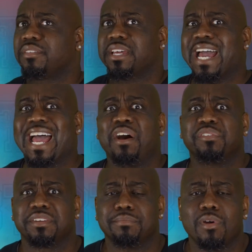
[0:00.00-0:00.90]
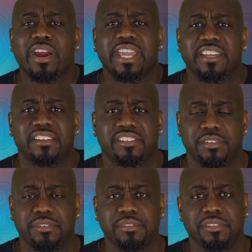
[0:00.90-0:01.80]
the housing market
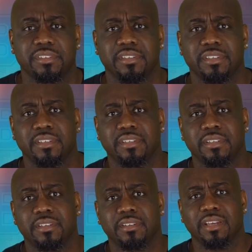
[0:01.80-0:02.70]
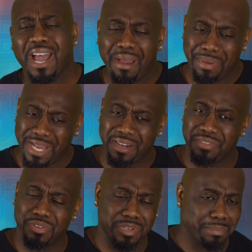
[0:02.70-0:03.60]
issues. I made
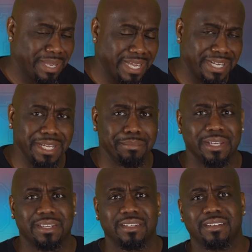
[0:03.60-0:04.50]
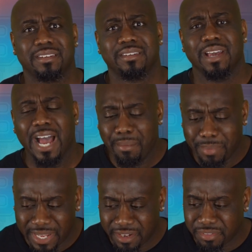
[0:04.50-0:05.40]
it through the pandemic. I
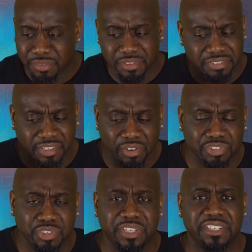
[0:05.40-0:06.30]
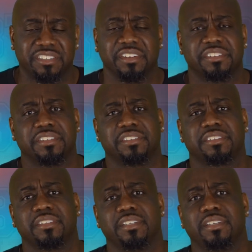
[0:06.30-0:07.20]
made it through the social
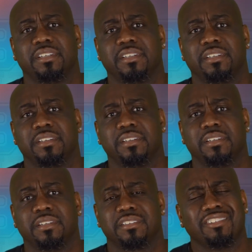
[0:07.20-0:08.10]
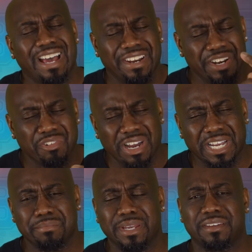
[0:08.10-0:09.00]
injustice. So I know I
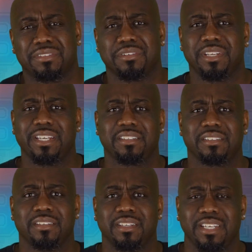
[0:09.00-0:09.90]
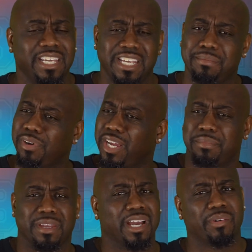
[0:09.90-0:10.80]
can make it through this. He ain't bring
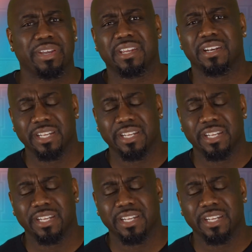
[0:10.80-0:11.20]
me all the way here to